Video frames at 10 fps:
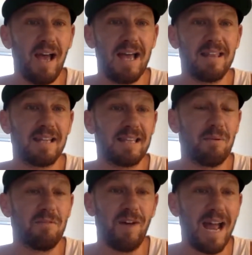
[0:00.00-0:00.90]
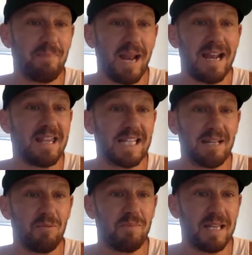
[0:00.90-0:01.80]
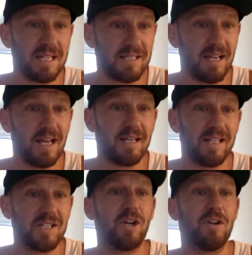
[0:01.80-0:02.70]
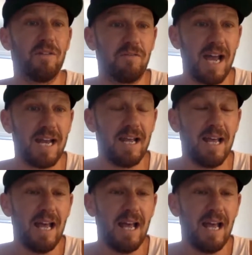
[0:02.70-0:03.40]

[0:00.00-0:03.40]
I thought they would fight, but I didn't think that it would be this uh, this good of a fight.